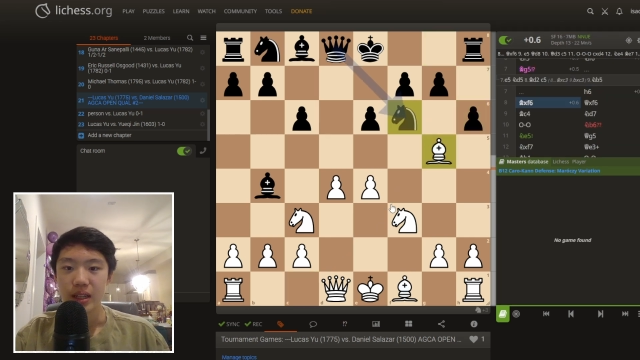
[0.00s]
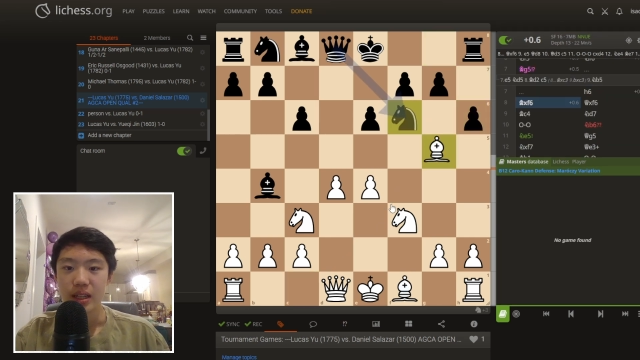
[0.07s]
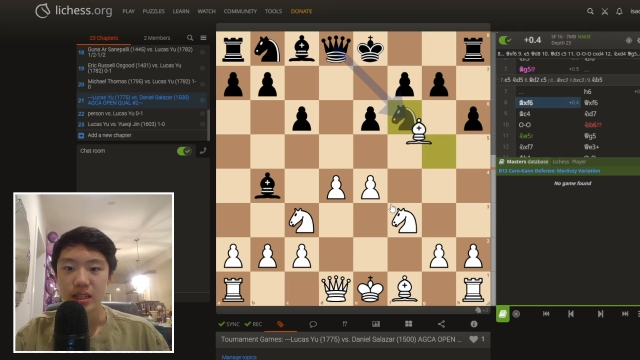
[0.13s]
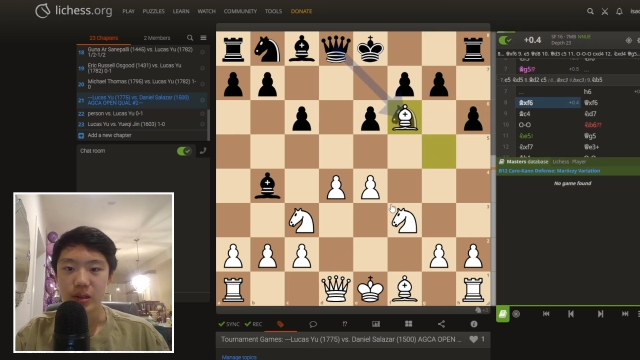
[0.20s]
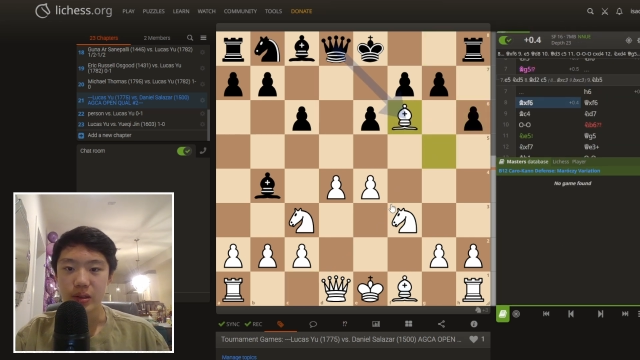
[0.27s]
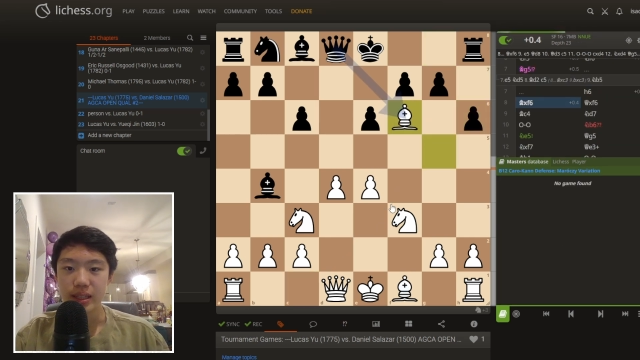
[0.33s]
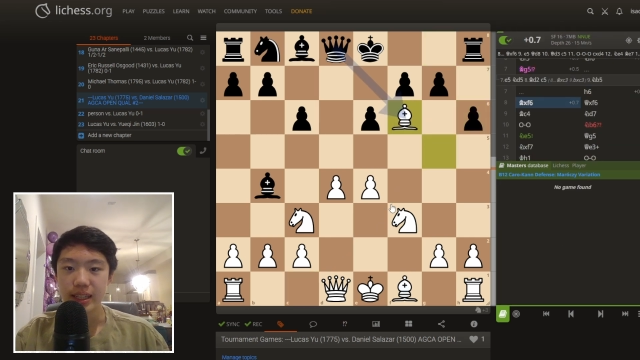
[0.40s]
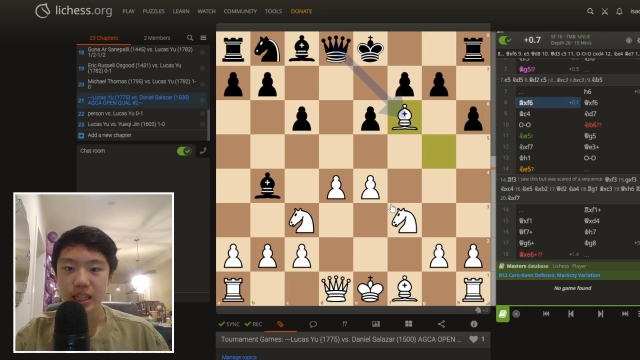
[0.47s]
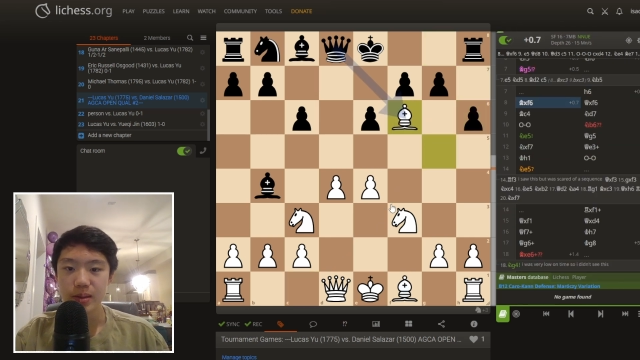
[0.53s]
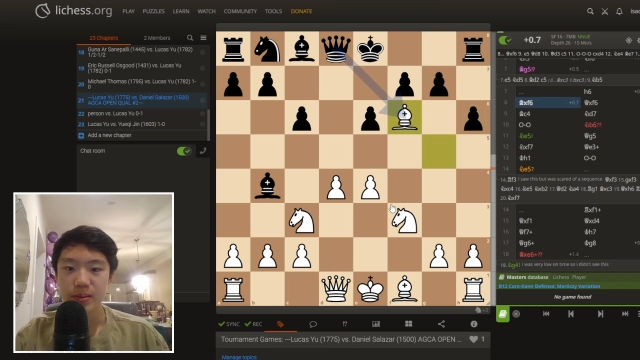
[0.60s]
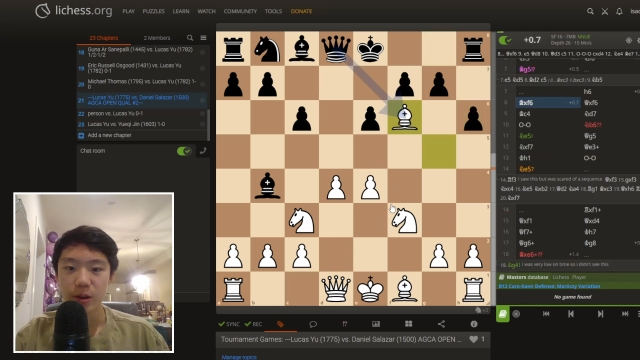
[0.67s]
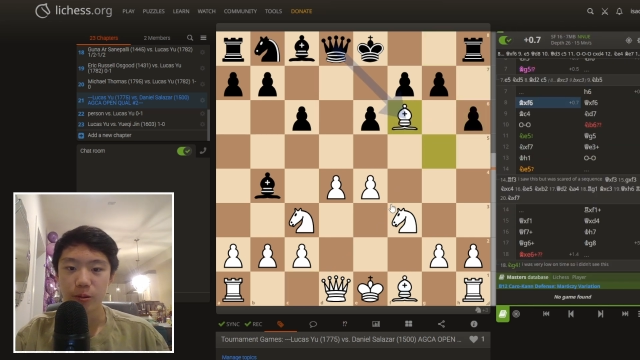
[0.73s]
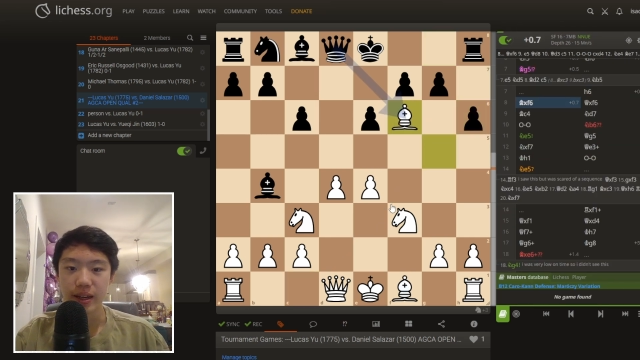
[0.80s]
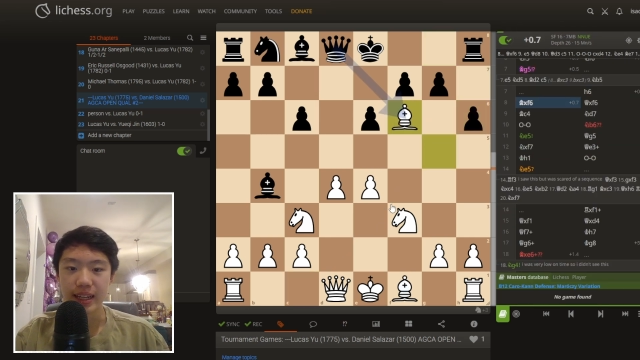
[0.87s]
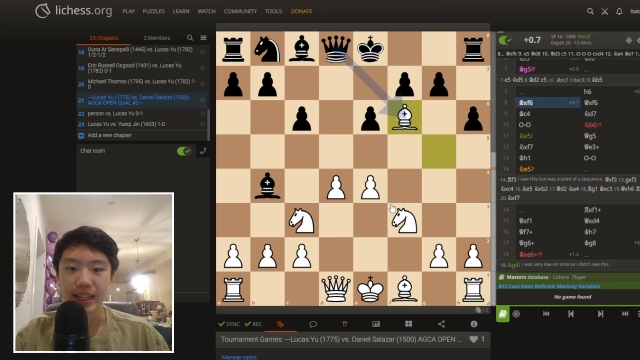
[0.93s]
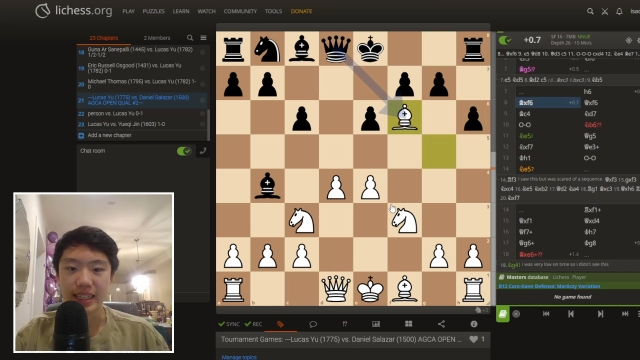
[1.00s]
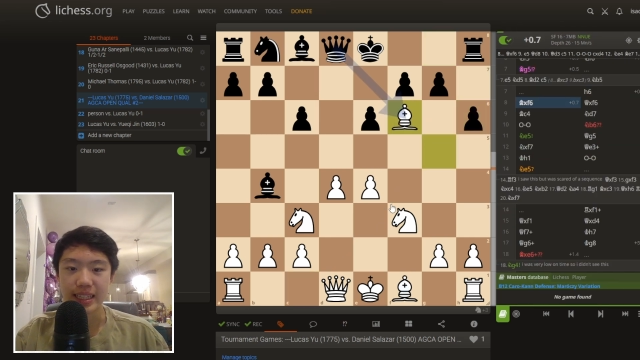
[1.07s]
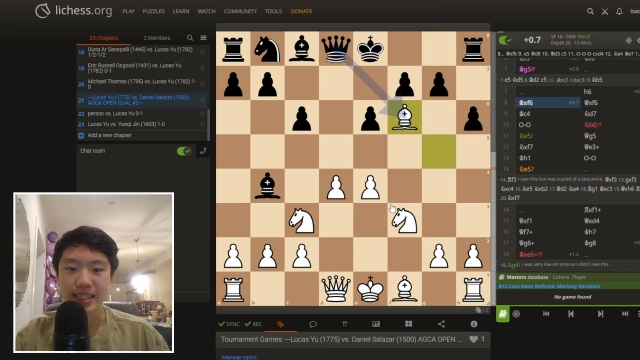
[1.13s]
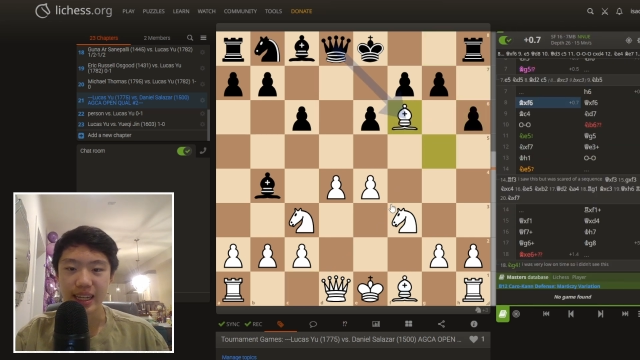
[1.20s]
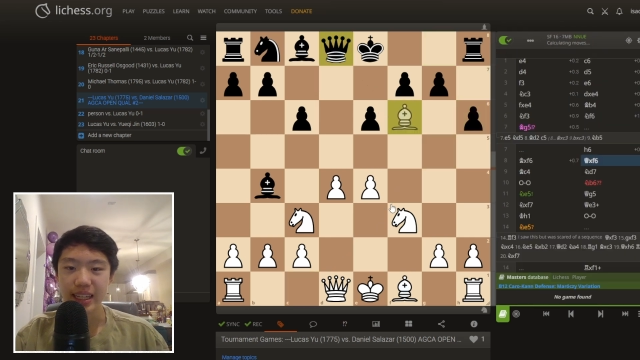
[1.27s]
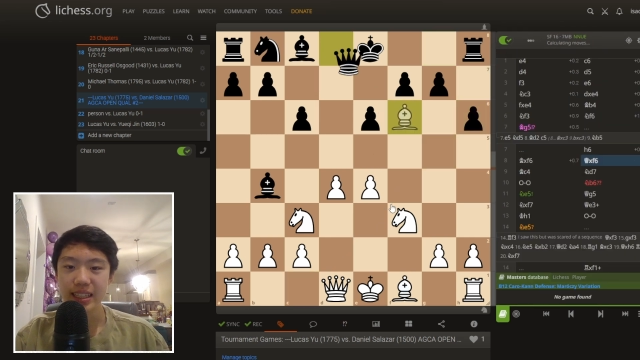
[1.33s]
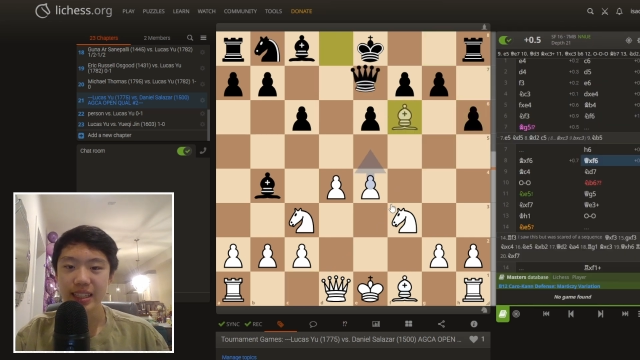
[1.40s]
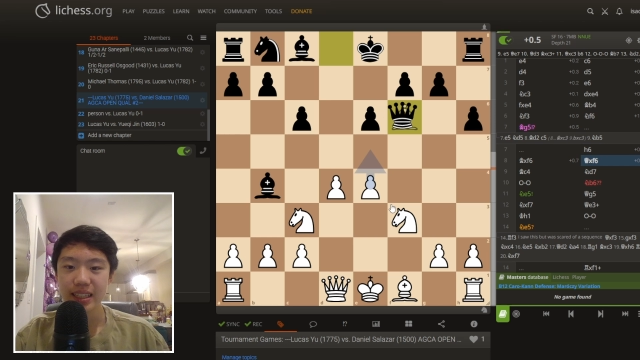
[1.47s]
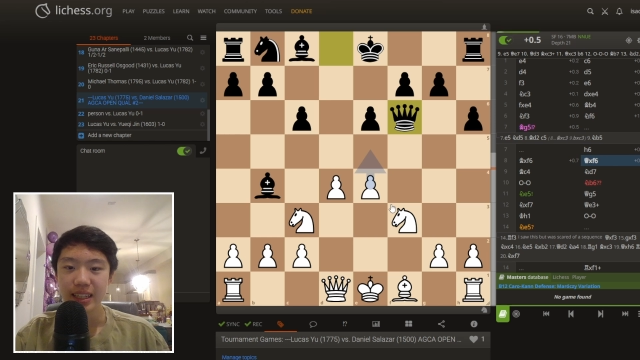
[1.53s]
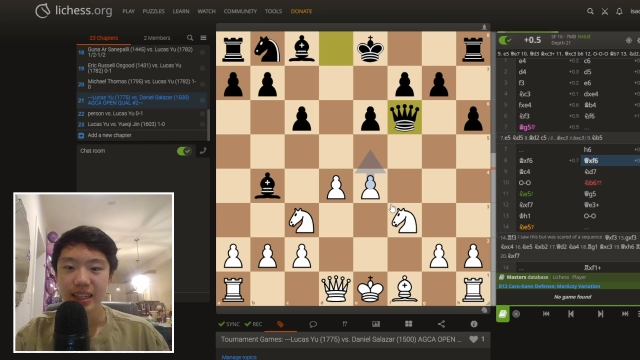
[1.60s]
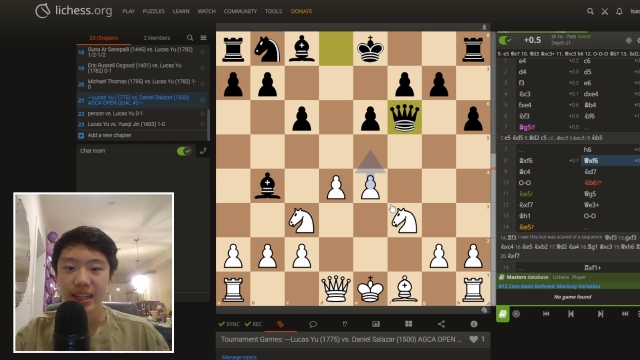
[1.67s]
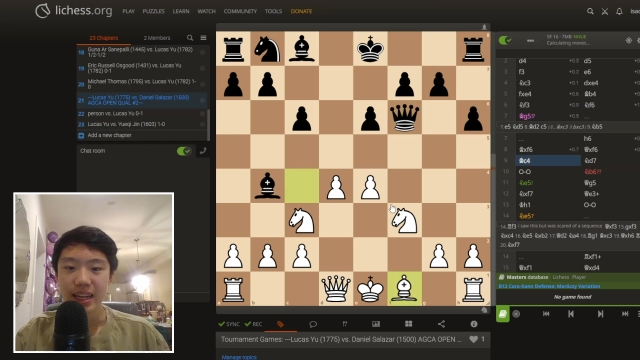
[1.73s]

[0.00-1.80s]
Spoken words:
So he kicks me away and I take,